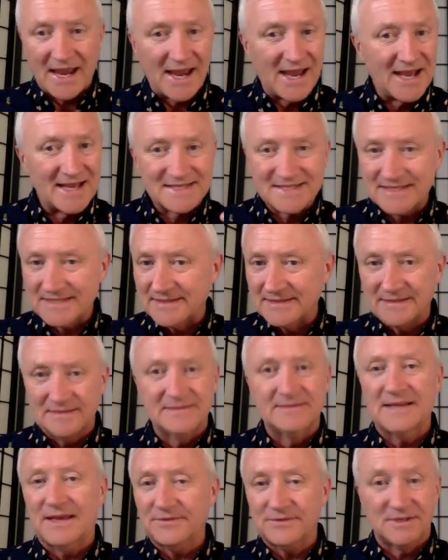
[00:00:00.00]
Ask
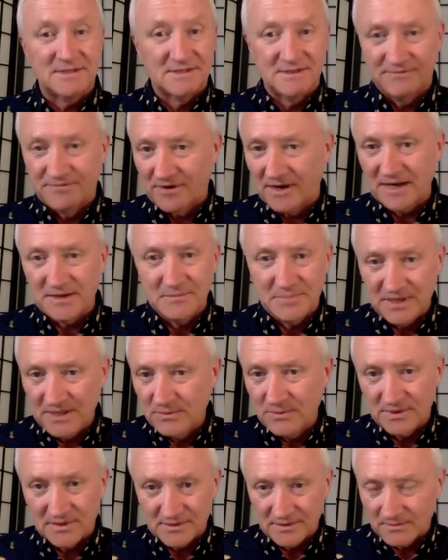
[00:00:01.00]
that the divine be
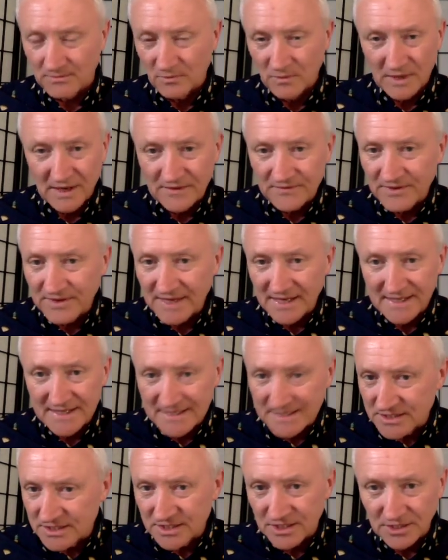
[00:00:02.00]
with them, whatever that
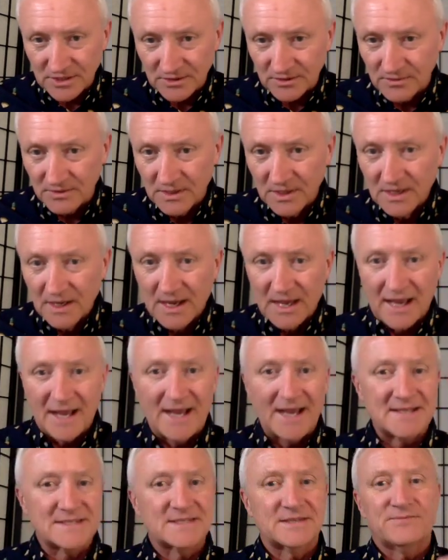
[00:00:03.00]
is to you.
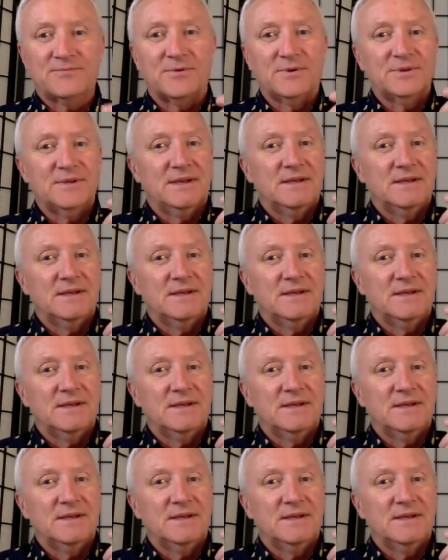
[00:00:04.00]
Ask for